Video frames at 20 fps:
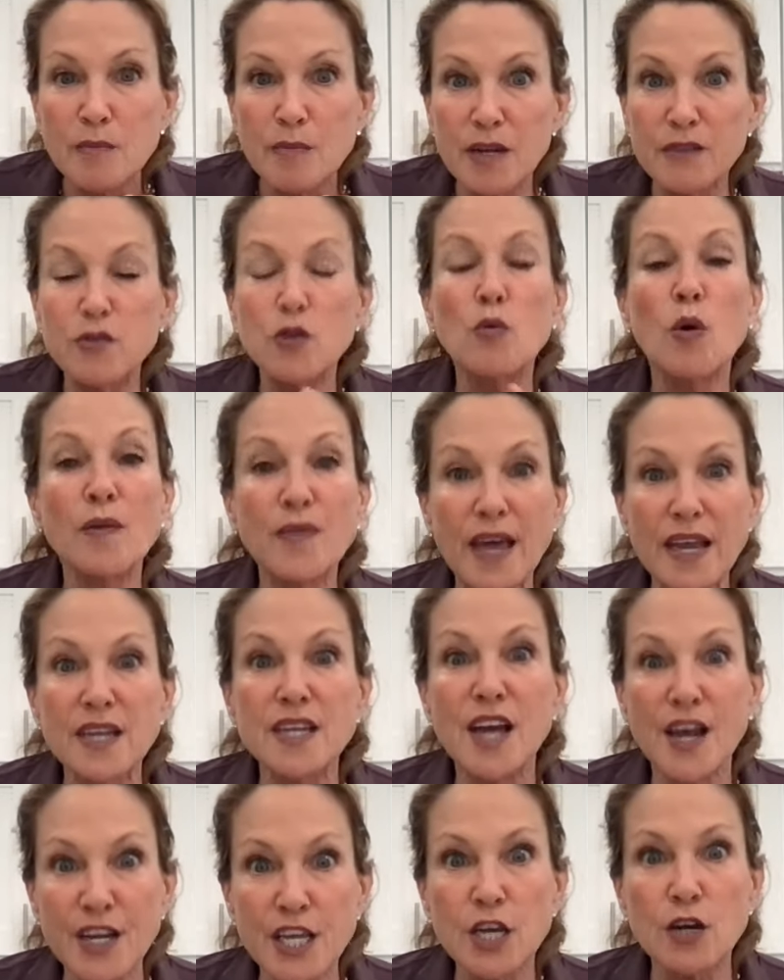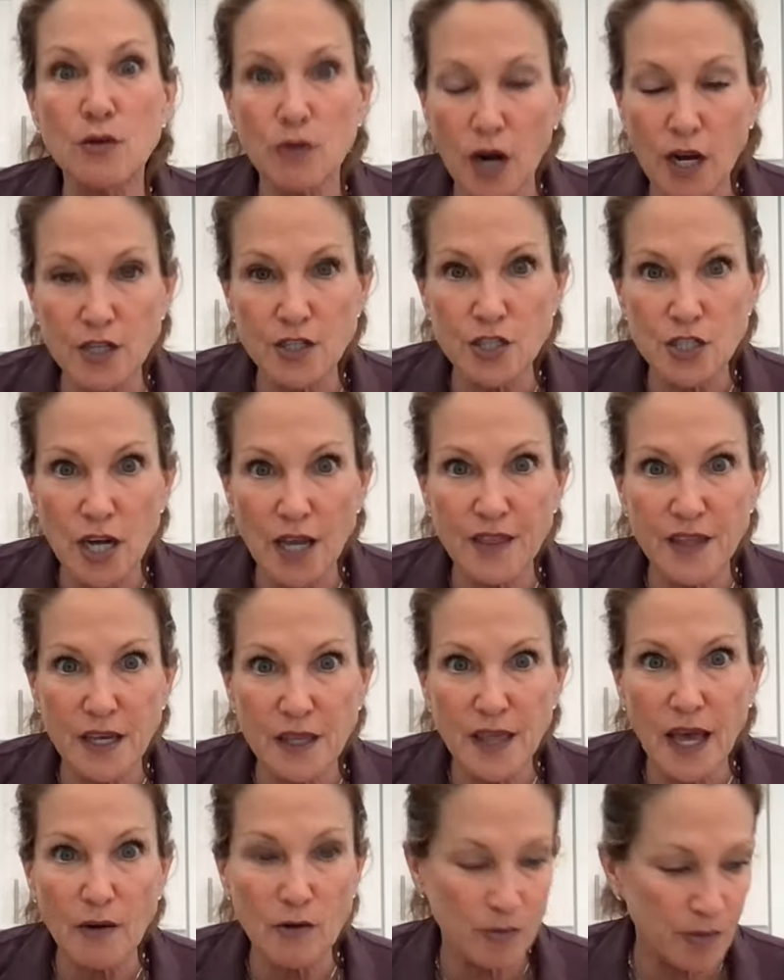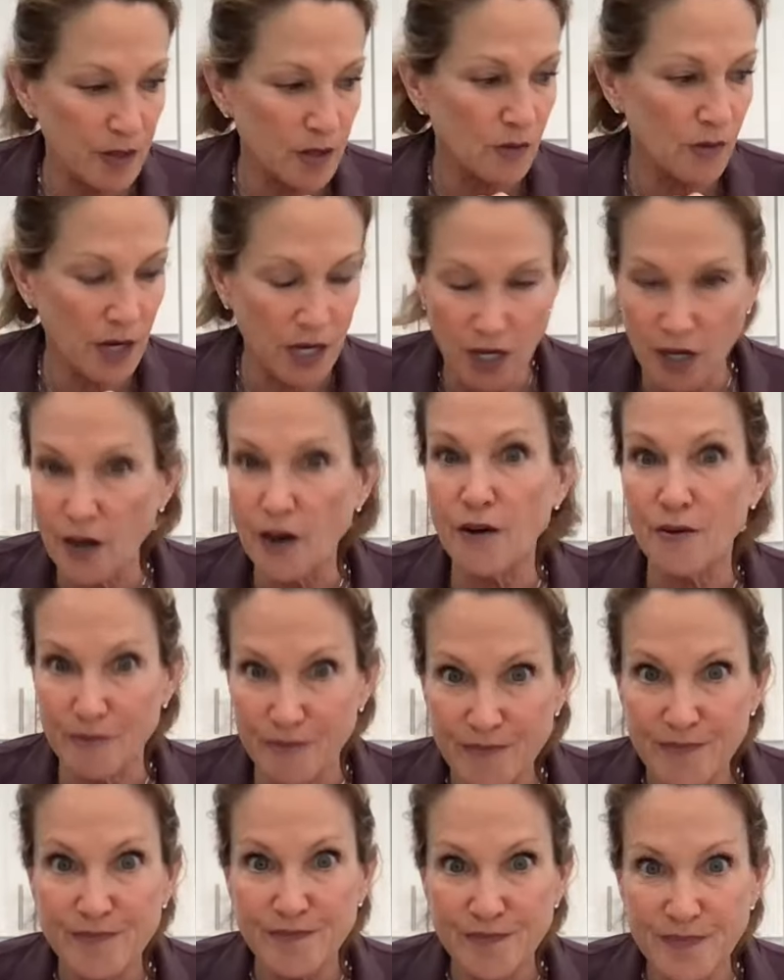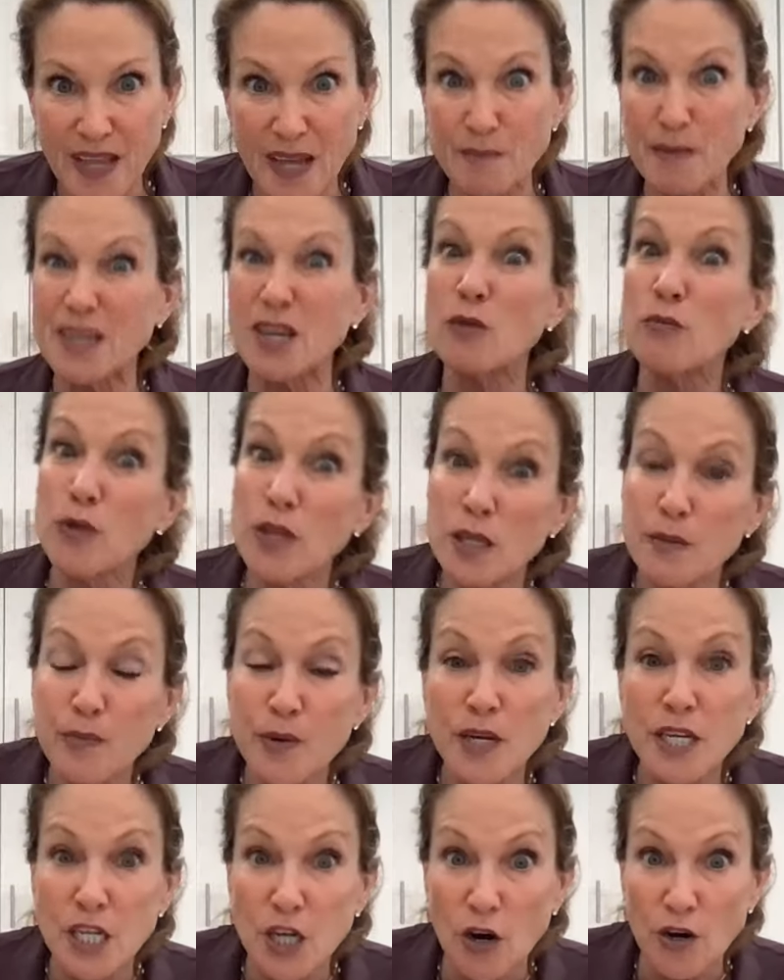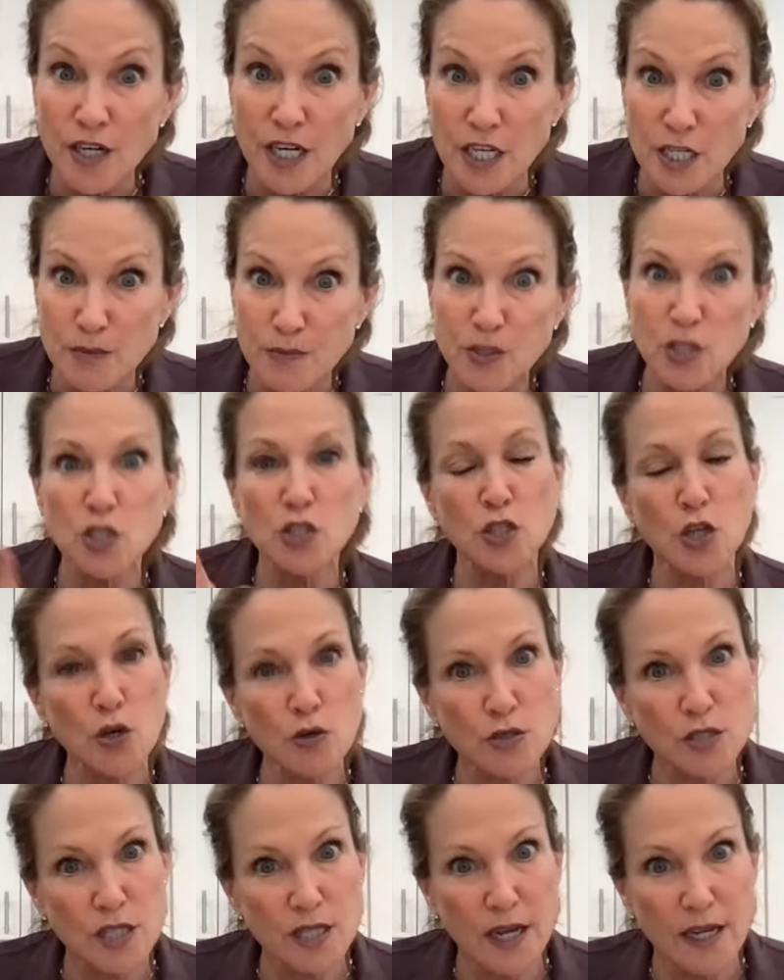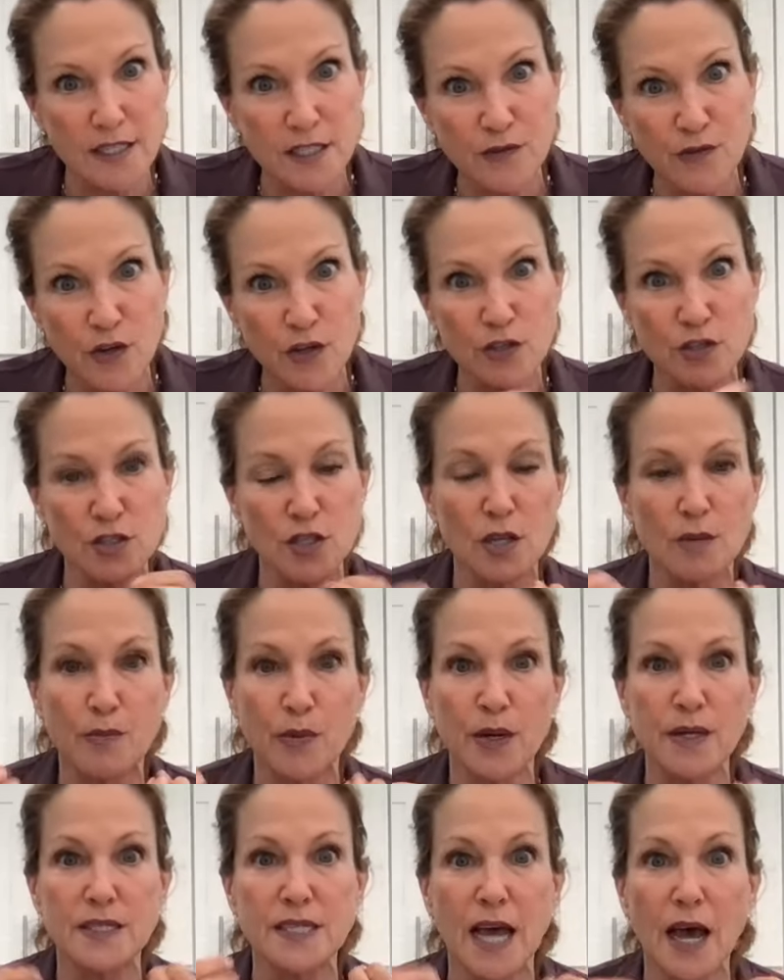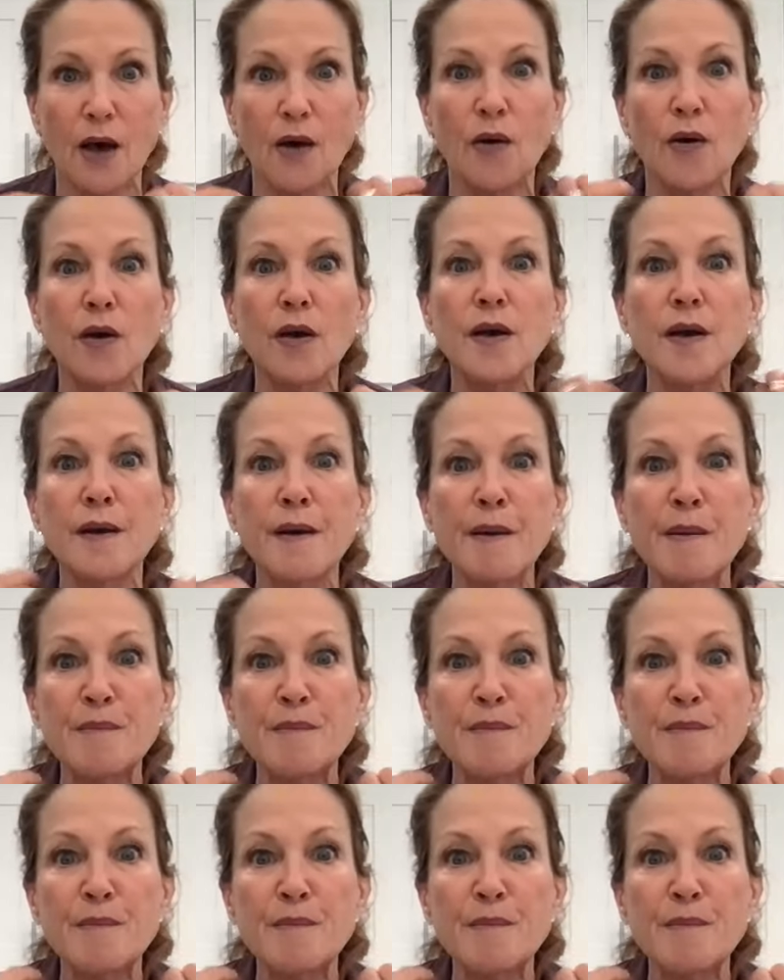But if you want that nutty crunch, I think that would be the way to go and make a really pretty garnish. But just toast the nuts first so it brings out